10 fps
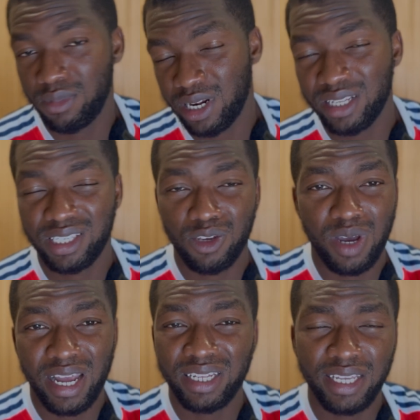let's say
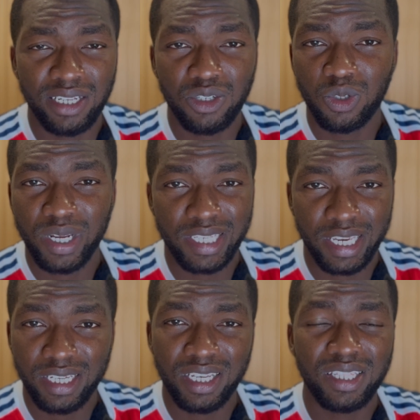you're entitled to a
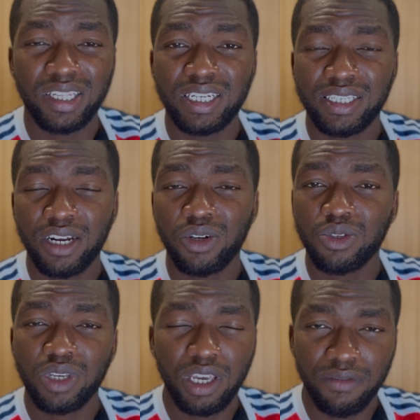ticket and they decide not
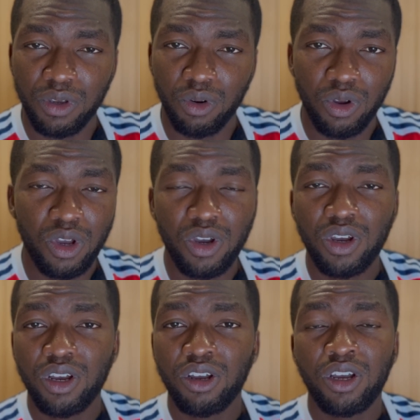to give you,
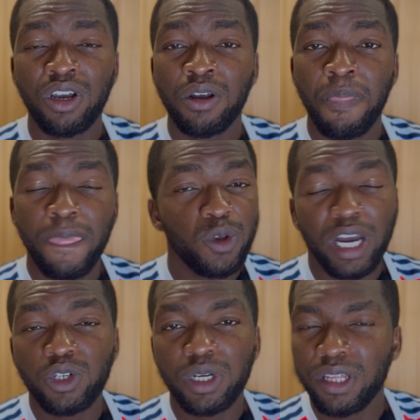you
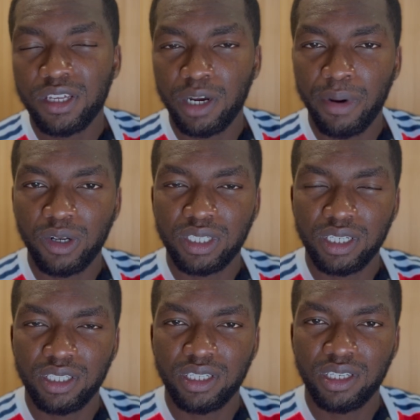can't do anything about
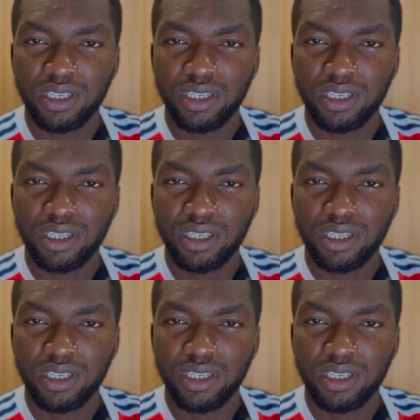it.